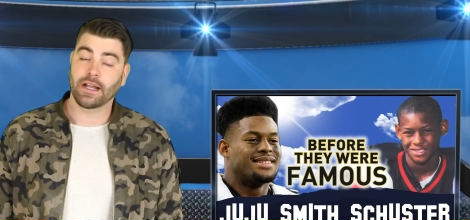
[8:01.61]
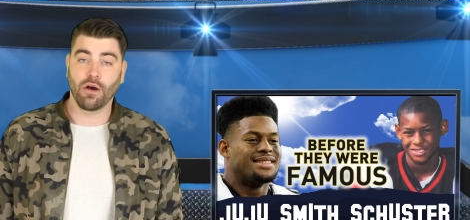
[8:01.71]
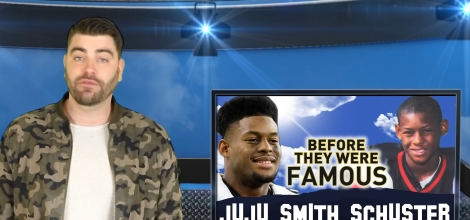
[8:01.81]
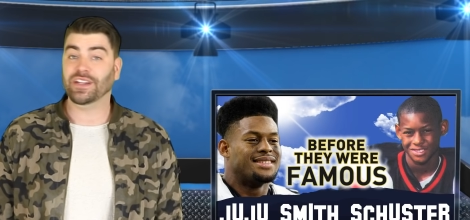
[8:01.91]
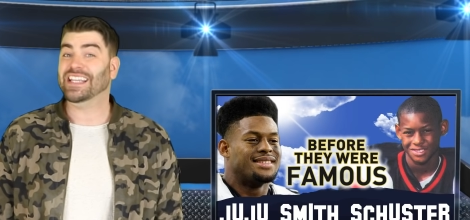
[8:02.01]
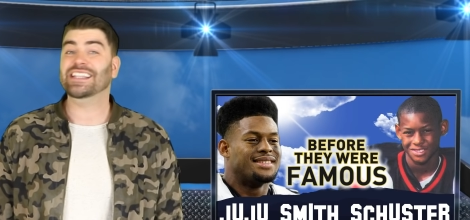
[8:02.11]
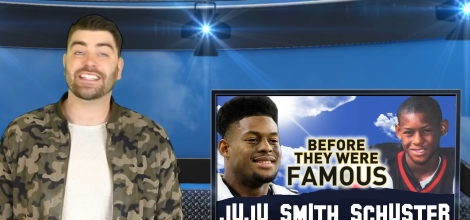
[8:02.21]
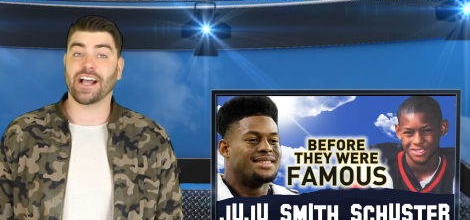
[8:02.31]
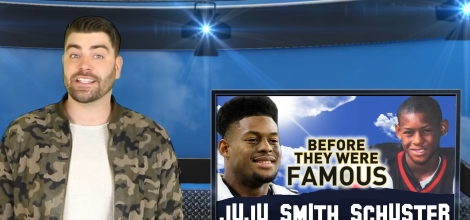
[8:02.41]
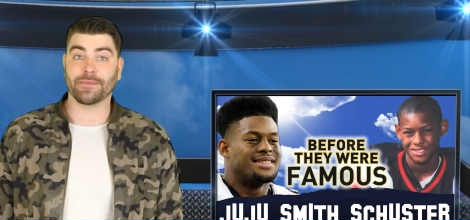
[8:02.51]
Speaker 1: Now hopefully he
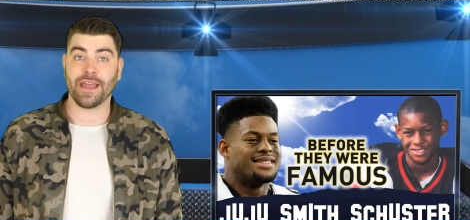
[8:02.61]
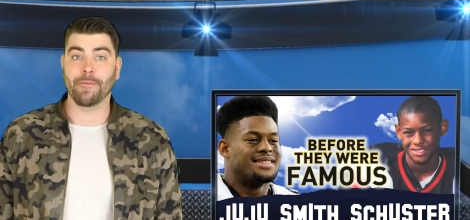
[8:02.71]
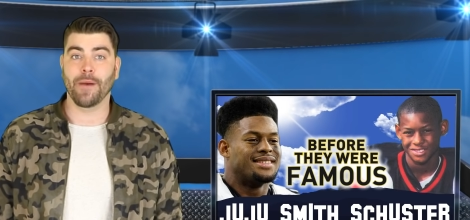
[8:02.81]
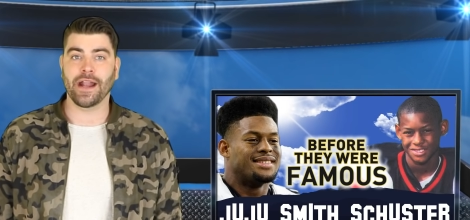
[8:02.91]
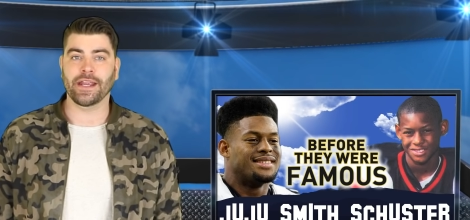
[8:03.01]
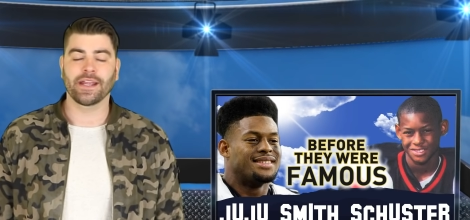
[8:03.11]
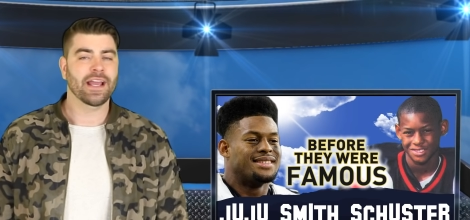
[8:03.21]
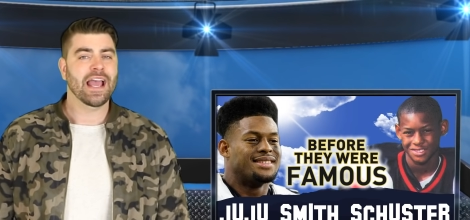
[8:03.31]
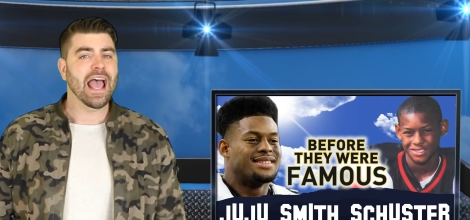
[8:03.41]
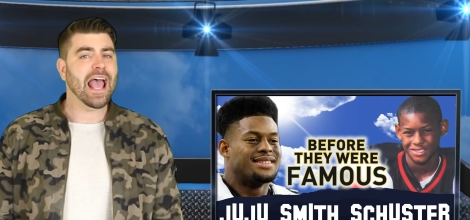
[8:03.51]
saw some of that money.
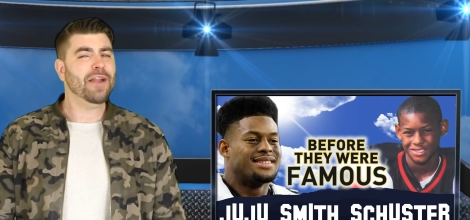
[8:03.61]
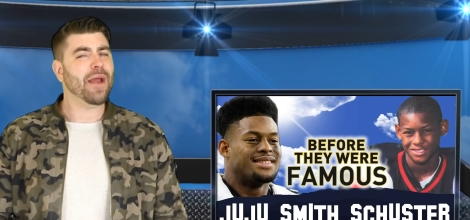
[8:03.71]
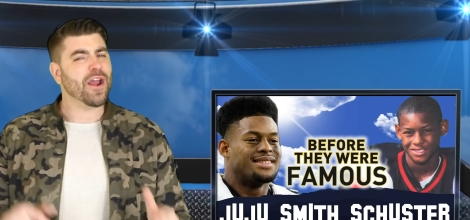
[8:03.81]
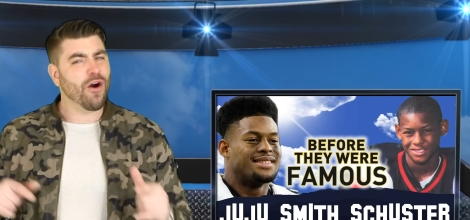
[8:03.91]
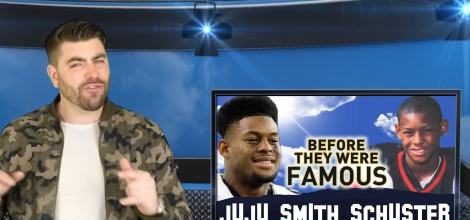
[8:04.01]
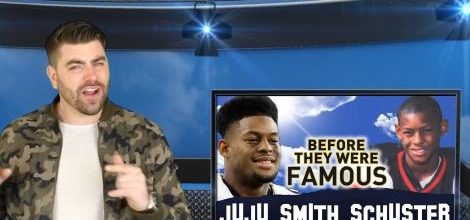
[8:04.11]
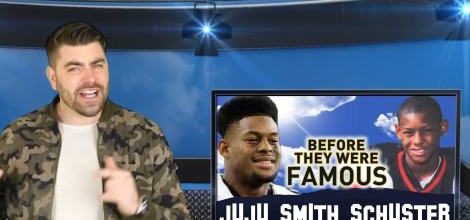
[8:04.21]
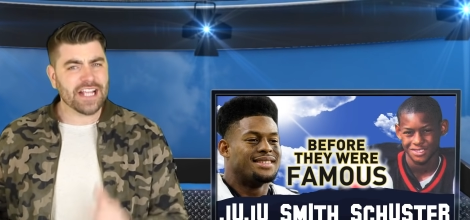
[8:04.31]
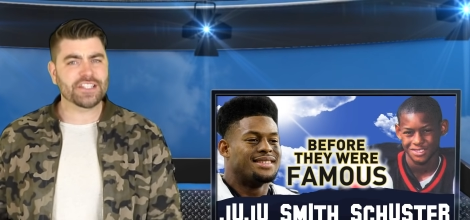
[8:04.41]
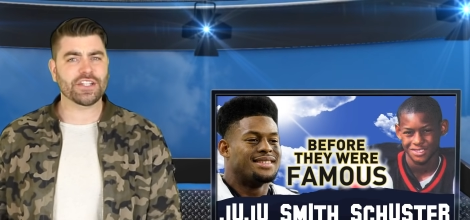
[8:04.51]
Anyway, over on
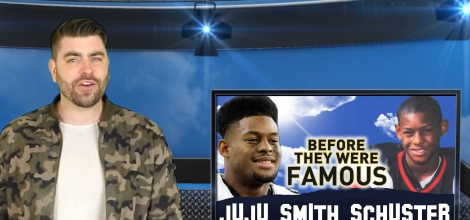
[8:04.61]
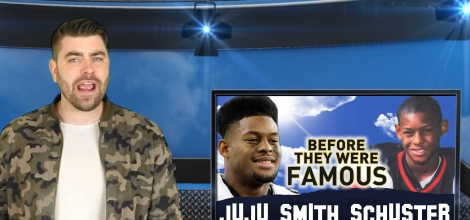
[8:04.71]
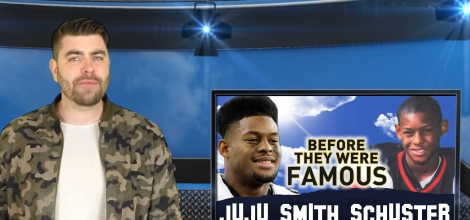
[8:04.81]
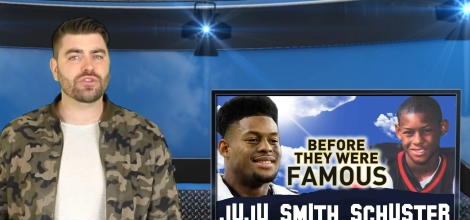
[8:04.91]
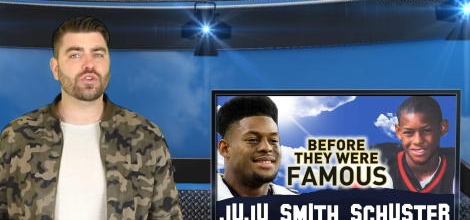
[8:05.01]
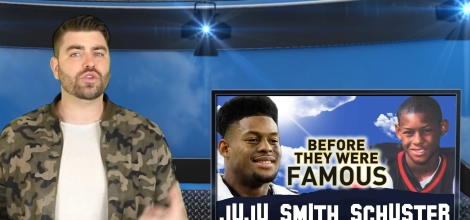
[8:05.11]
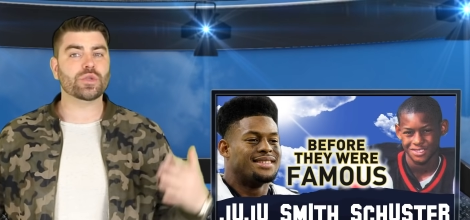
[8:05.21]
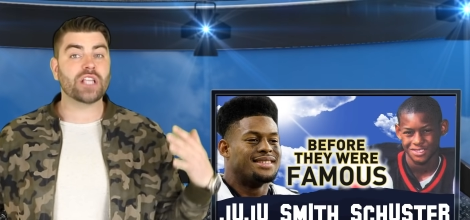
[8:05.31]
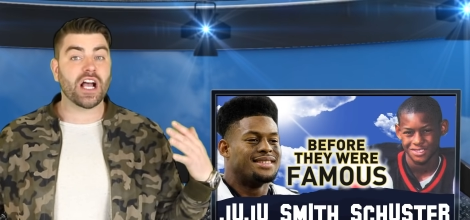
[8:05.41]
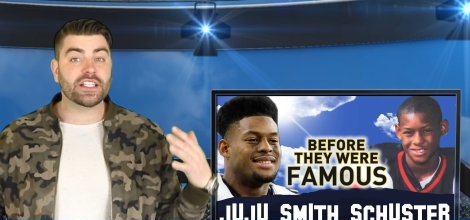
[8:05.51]
Instagram, Juju
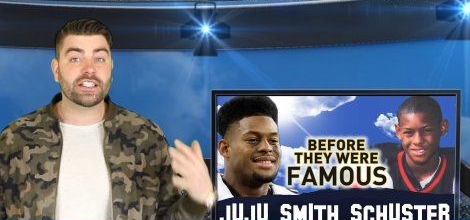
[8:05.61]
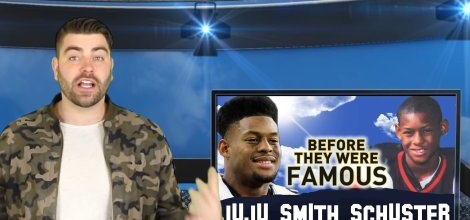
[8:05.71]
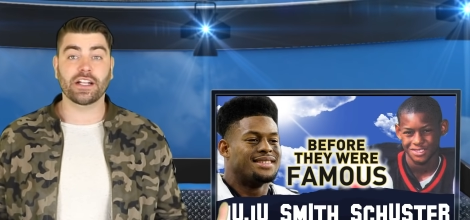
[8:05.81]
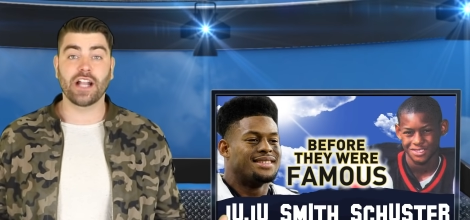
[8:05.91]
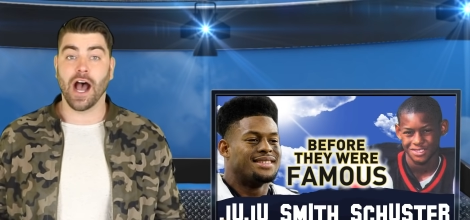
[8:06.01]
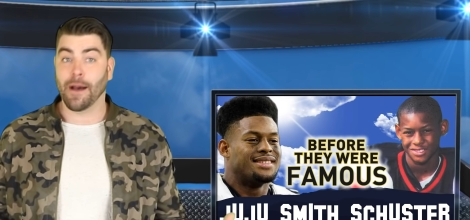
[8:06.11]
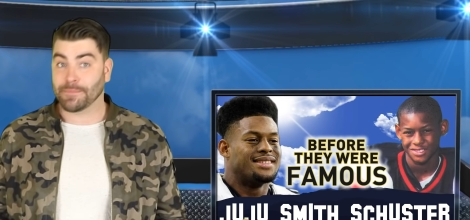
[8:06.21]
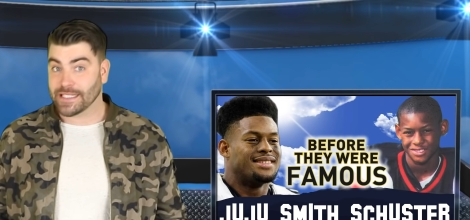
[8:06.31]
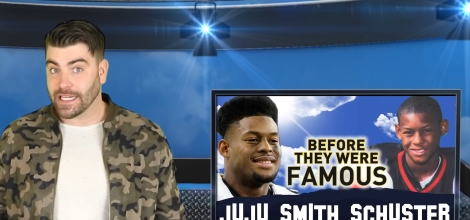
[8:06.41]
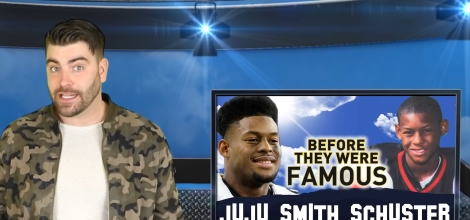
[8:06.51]
saw a sudden
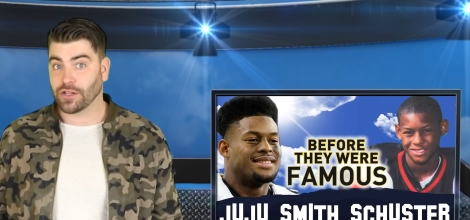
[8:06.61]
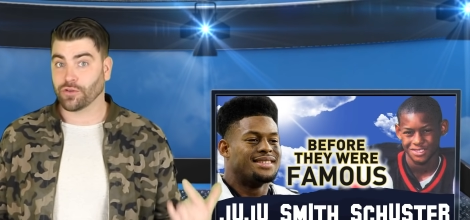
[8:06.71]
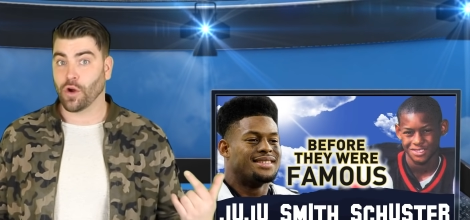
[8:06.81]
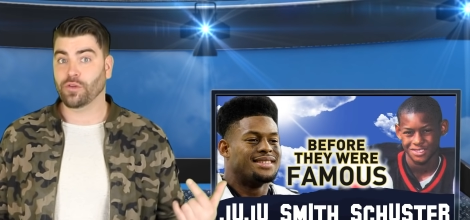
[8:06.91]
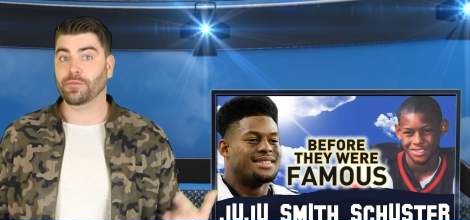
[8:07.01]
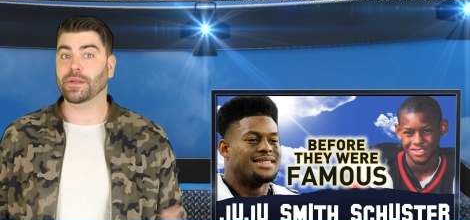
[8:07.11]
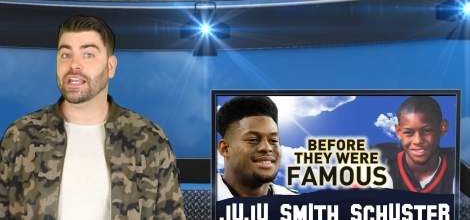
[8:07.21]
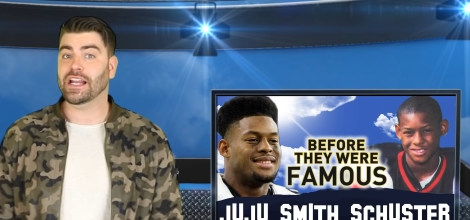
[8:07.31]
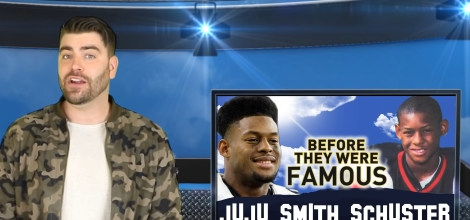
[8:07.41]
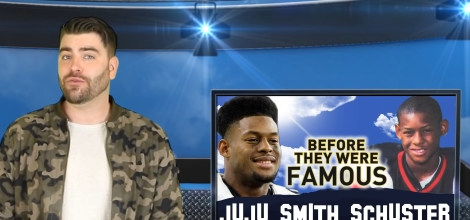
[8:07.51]
uptick in growth
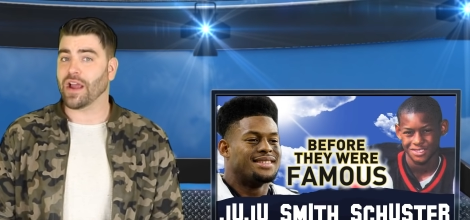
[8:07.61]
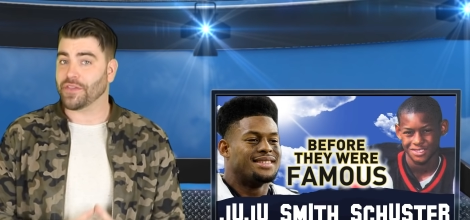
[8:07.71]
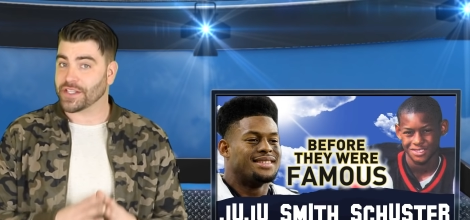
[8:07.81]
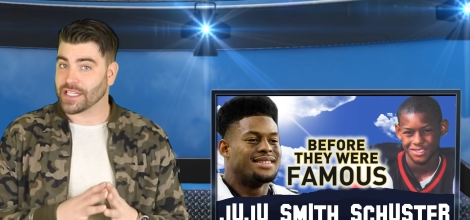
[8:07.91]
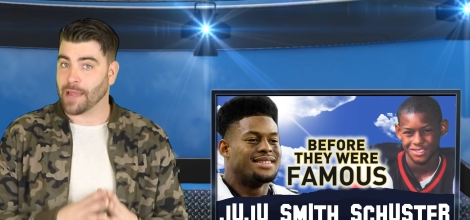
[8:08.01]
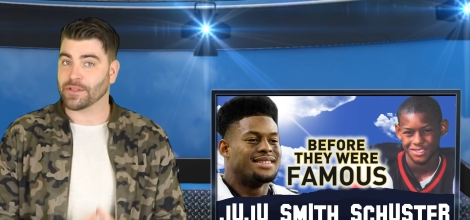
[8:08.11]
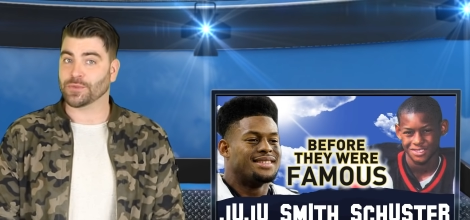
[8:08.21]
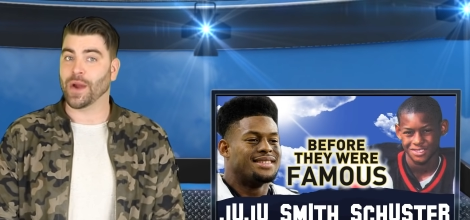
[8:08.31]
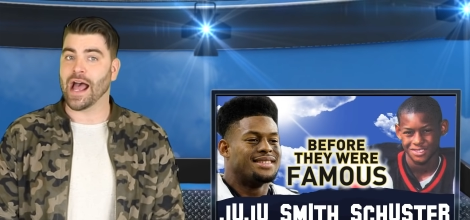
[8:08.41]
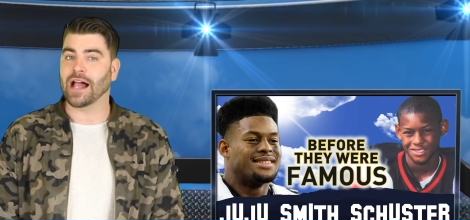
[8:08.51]
beginning around this time
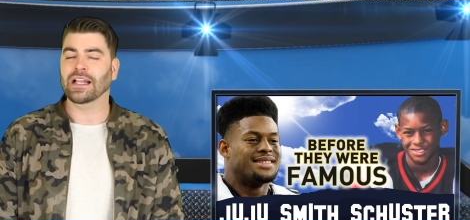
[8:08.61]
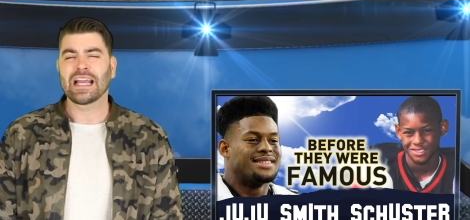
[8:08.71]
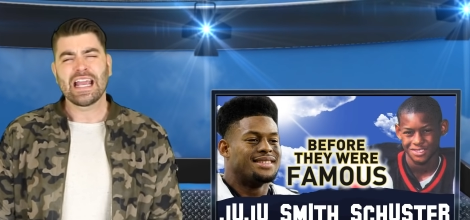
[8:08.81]
as well.